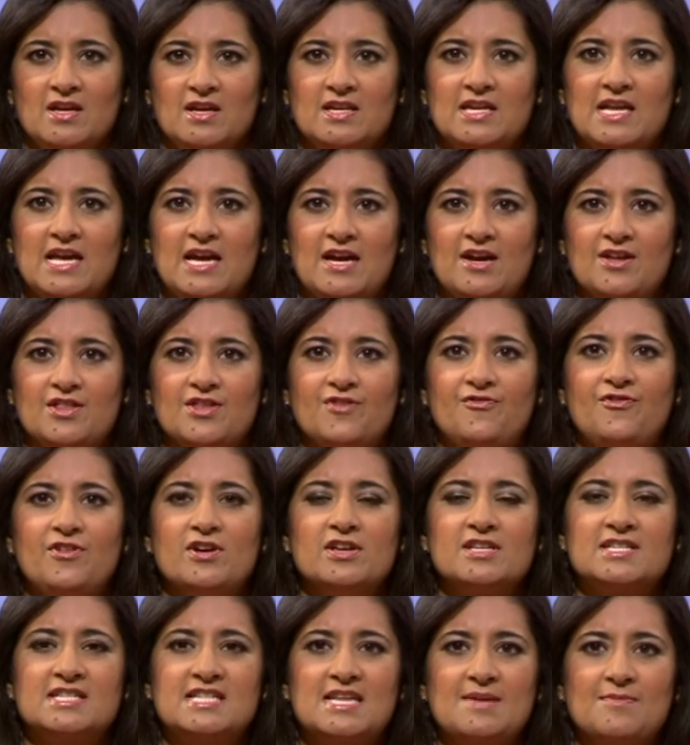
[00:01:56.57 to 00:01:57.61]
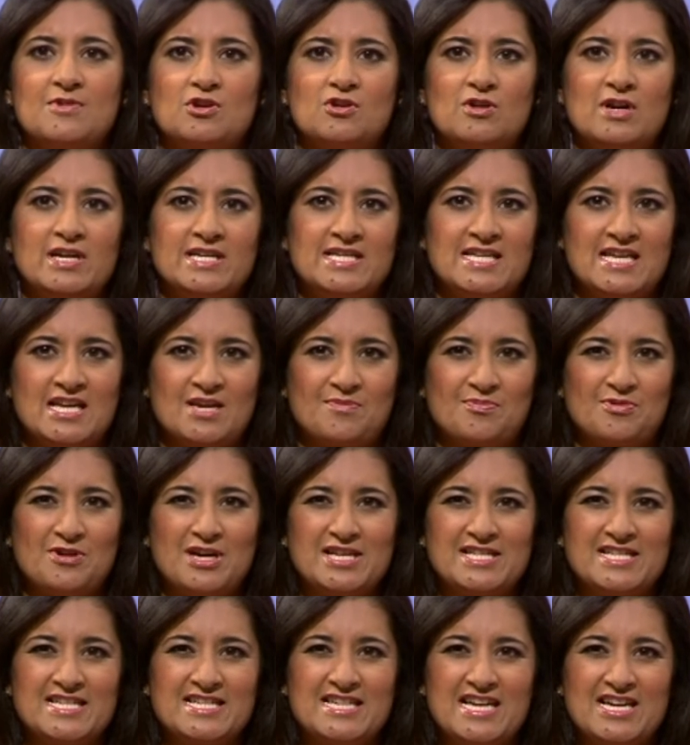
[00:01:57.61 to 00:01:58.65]
Now, the first Democratic
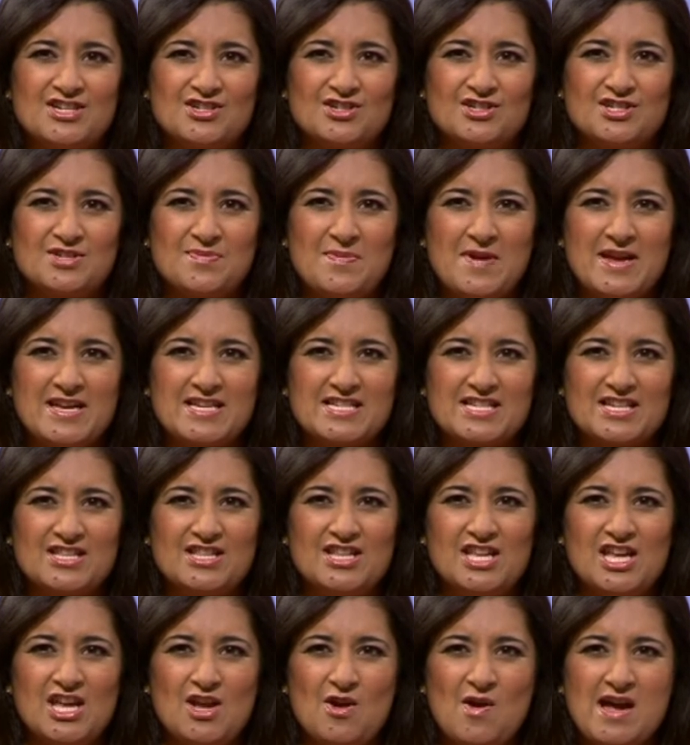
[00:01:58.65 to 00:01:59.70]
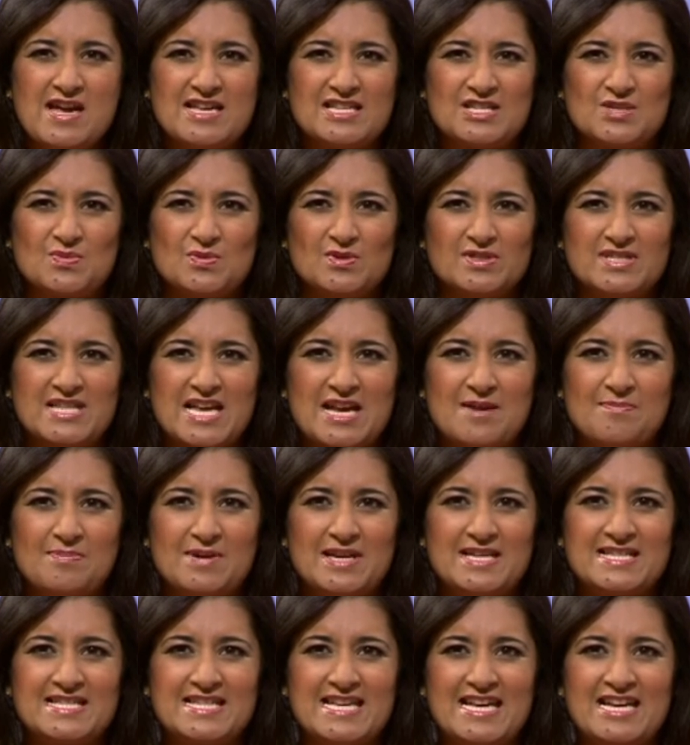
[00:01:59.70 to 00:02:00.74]
presidential debate in the US will take
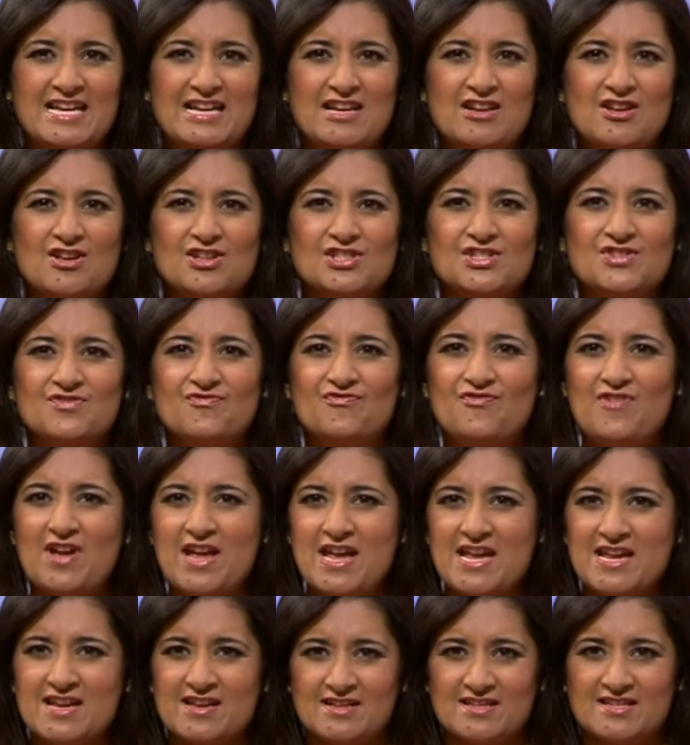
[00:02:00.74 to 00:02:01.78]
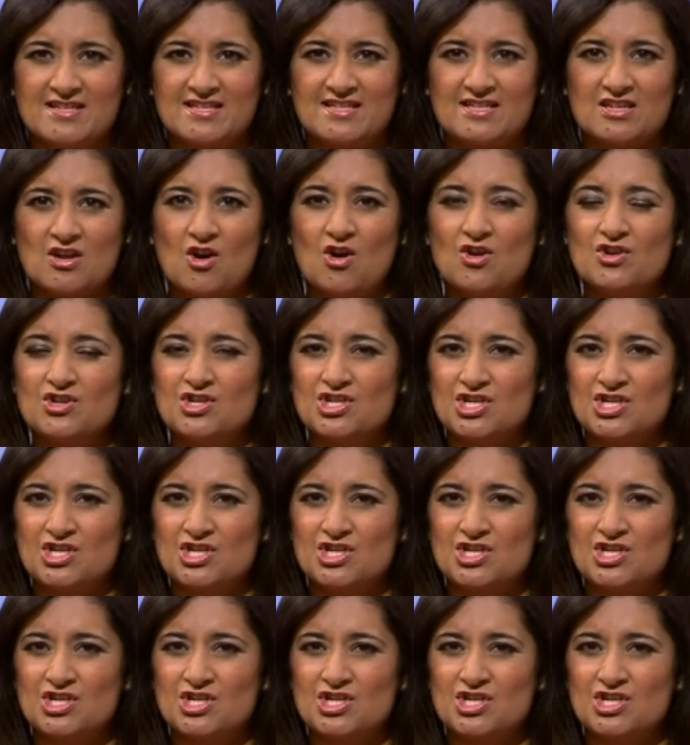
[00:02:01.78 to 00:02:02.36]
place in Las Vegas on